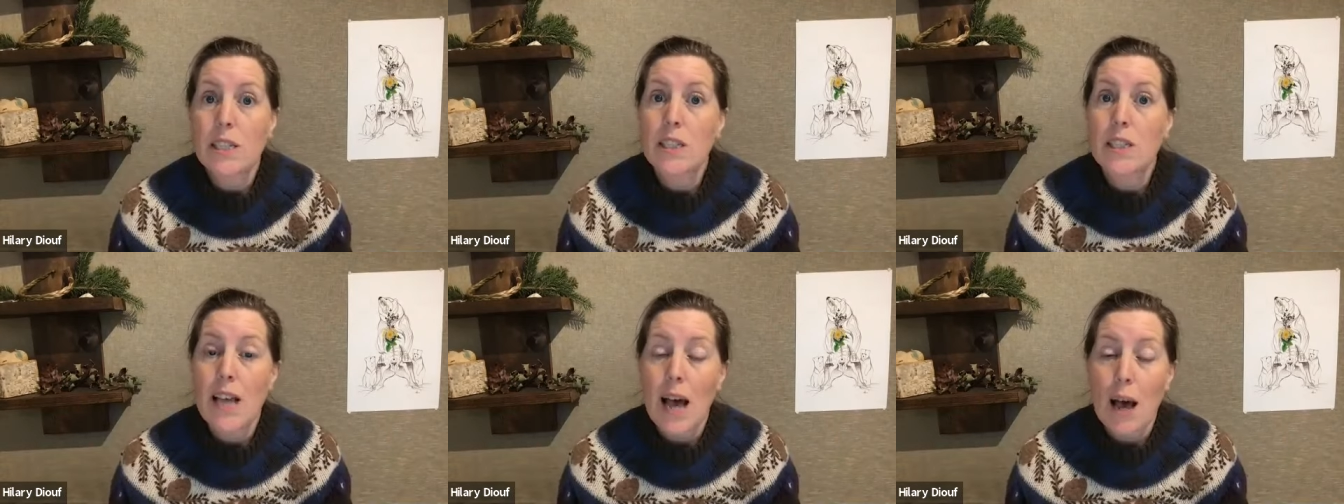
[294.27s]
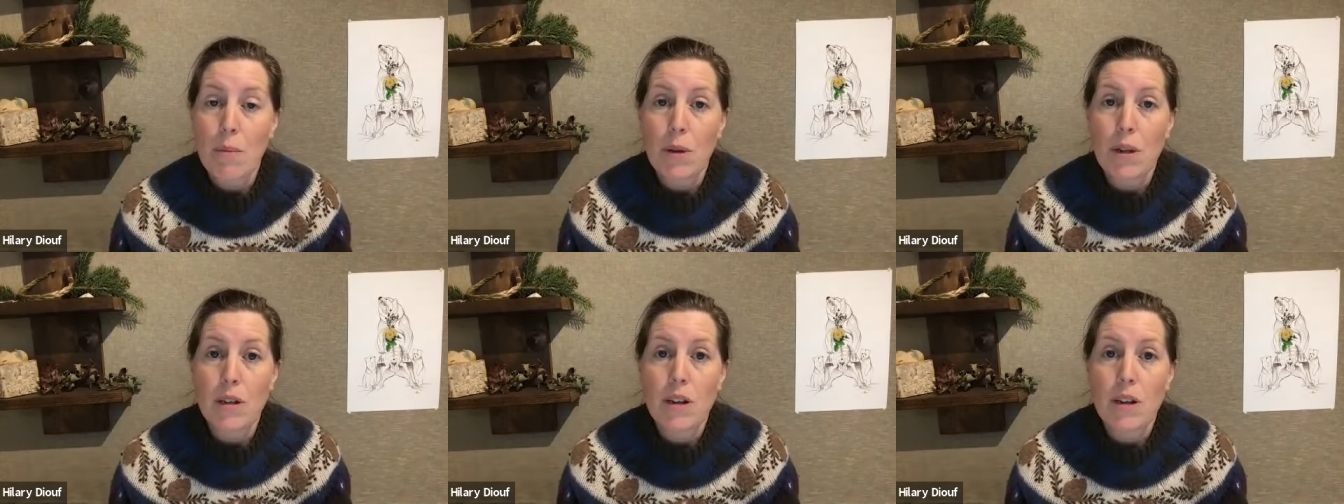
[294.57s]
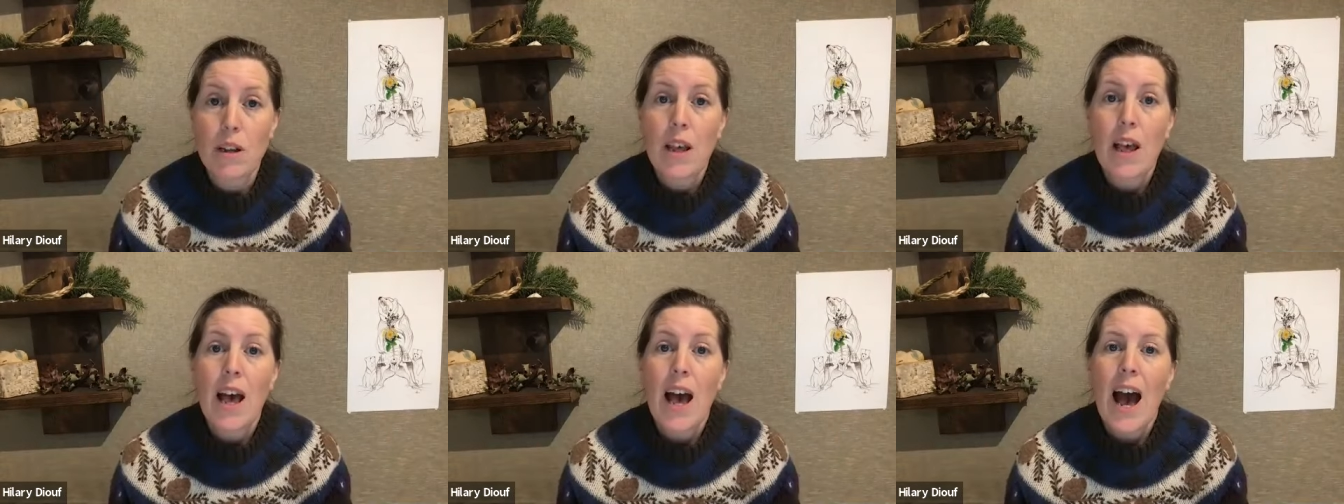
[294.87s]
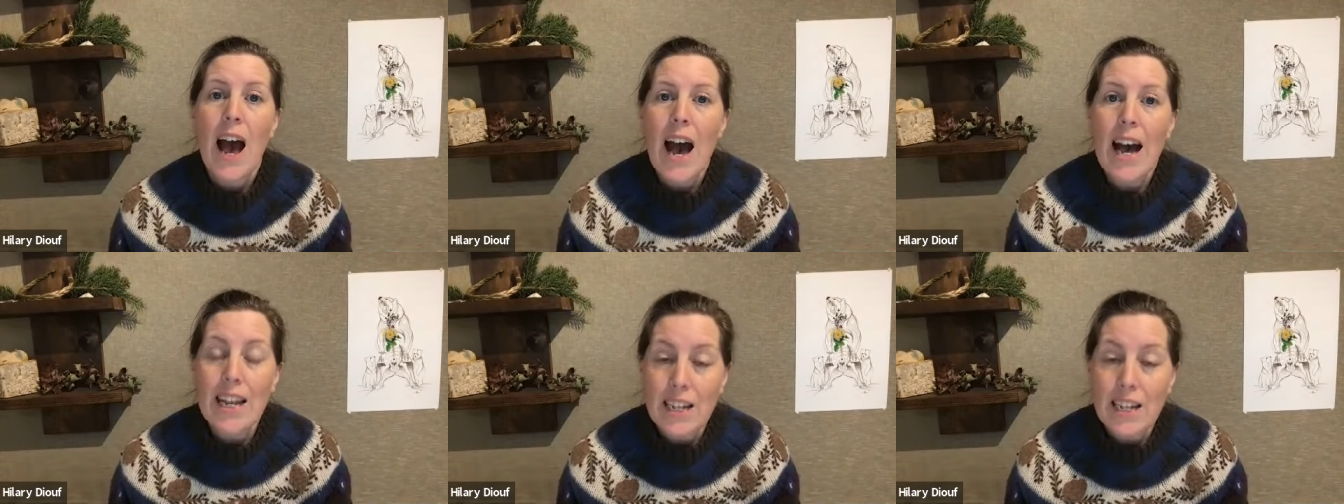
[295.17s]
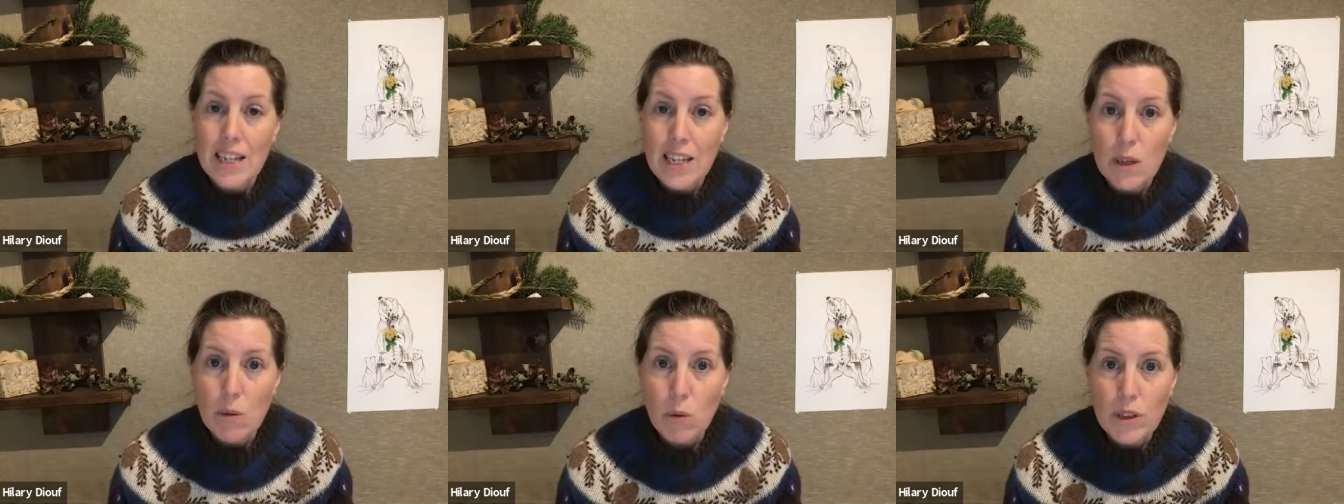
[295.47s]
salmon and
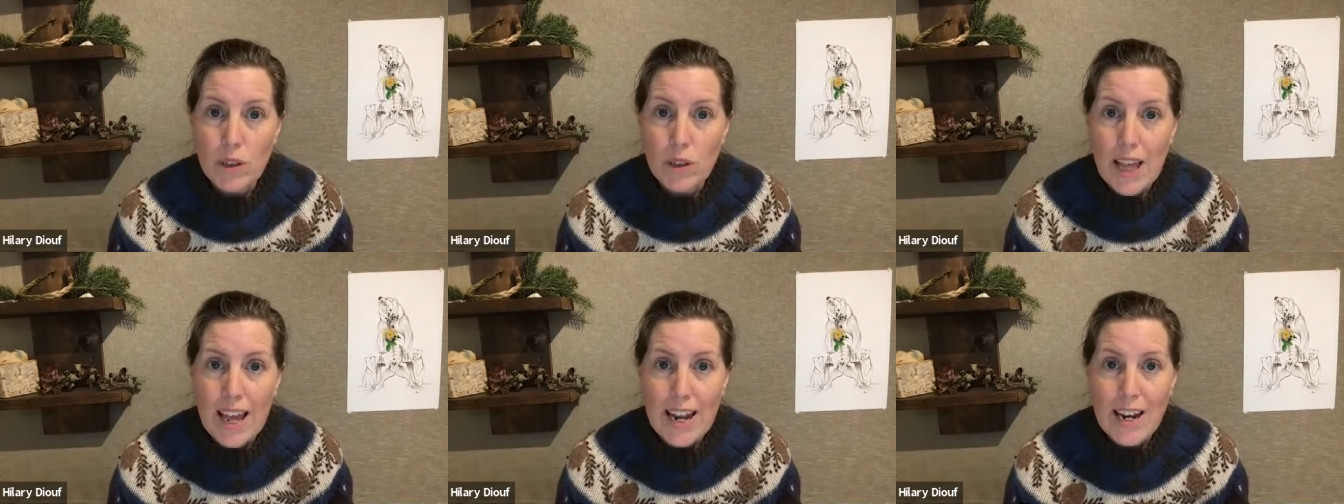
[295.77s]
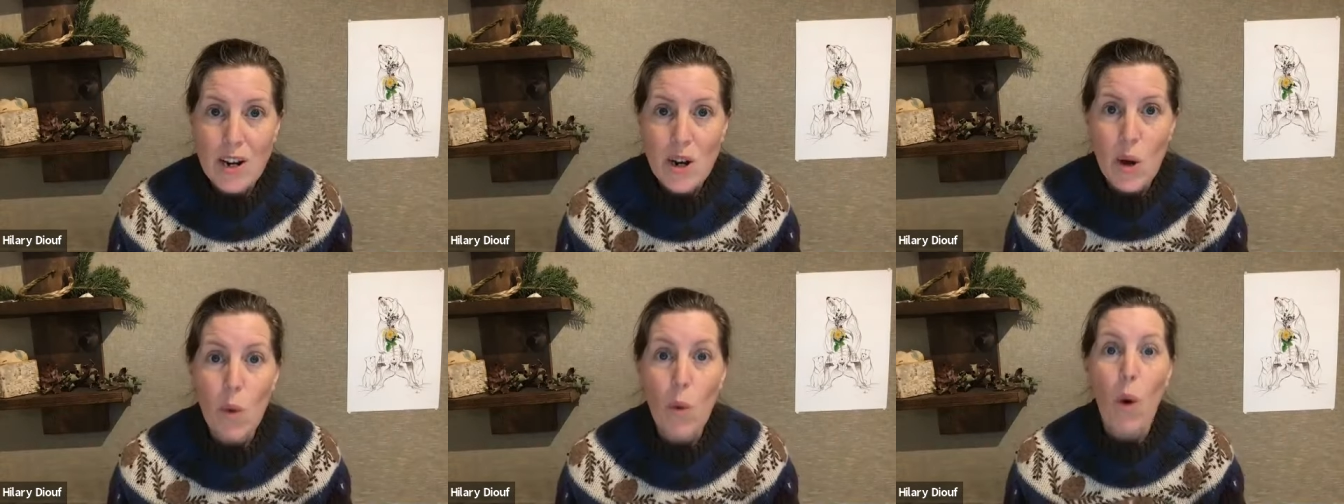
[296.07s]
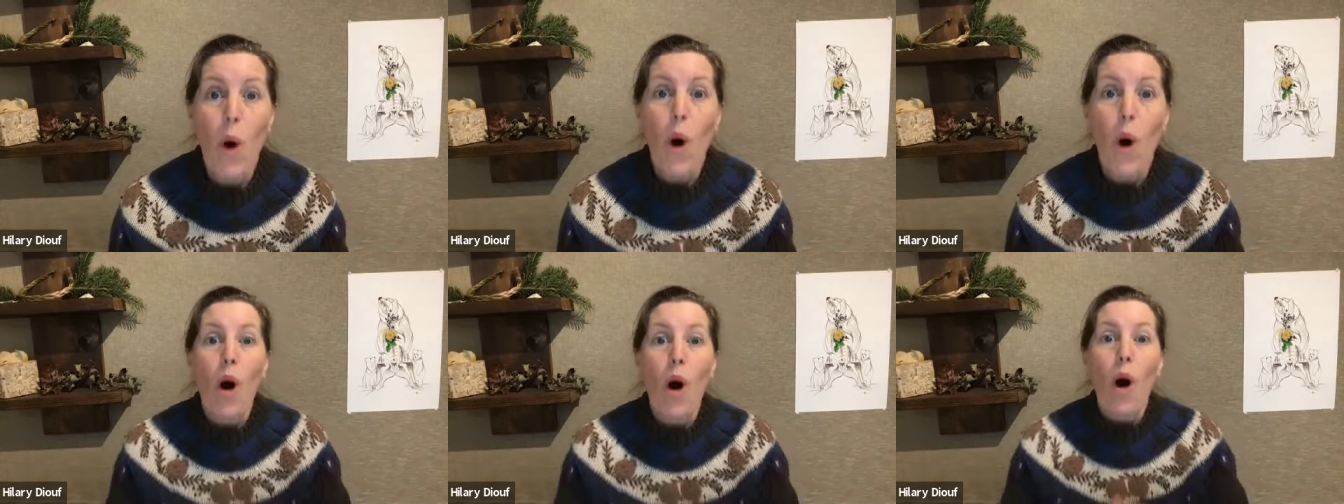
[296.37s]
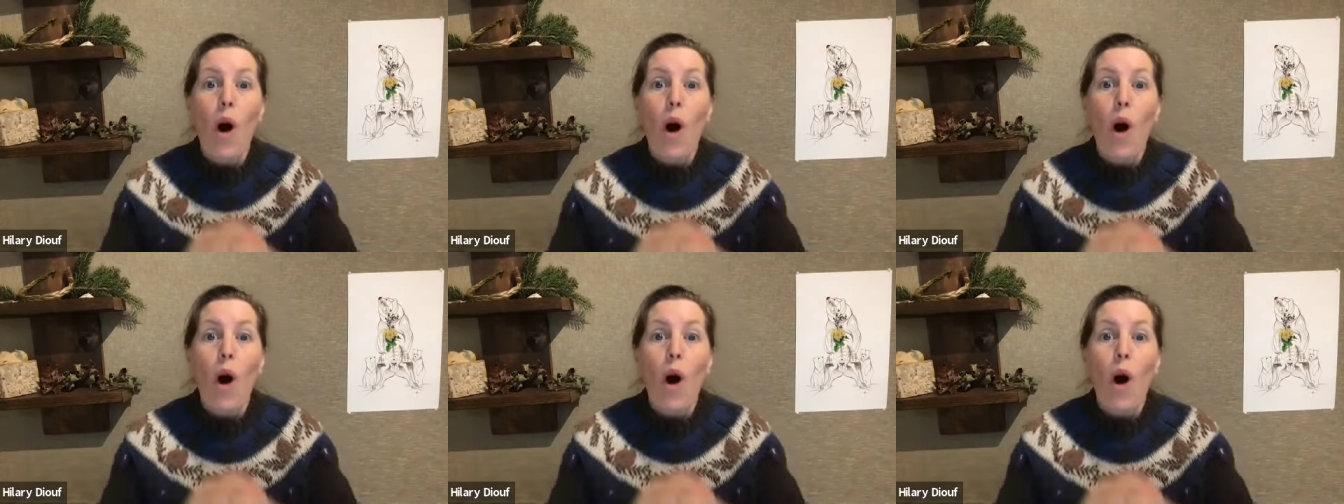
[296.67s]
he would then know